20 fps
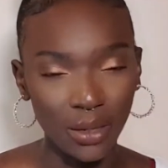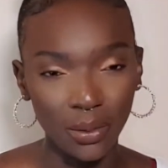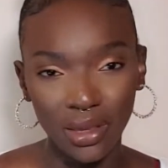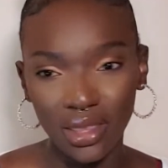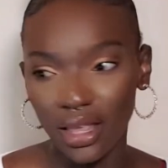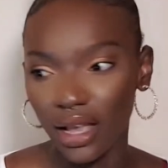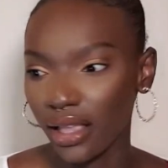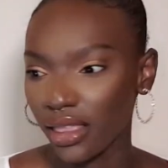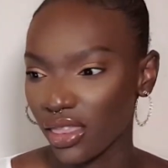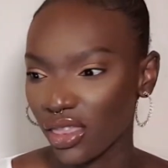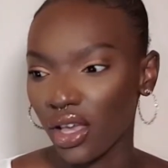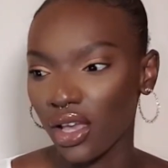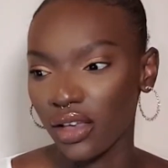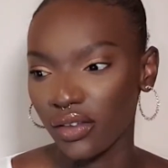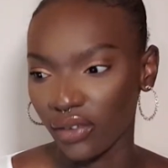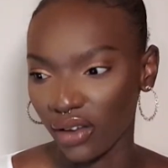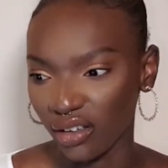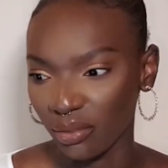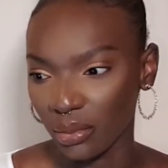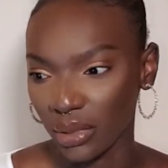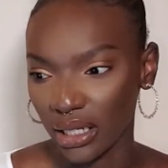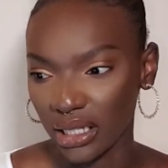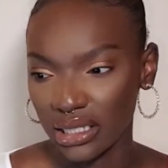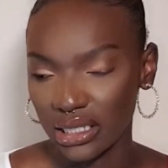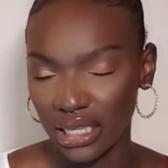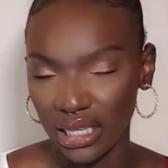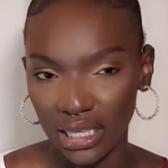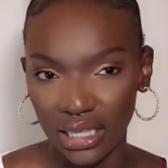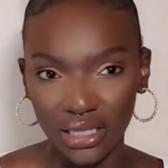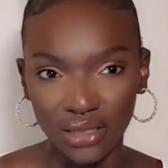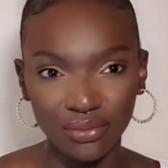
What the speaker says: I think we're like 35 minutes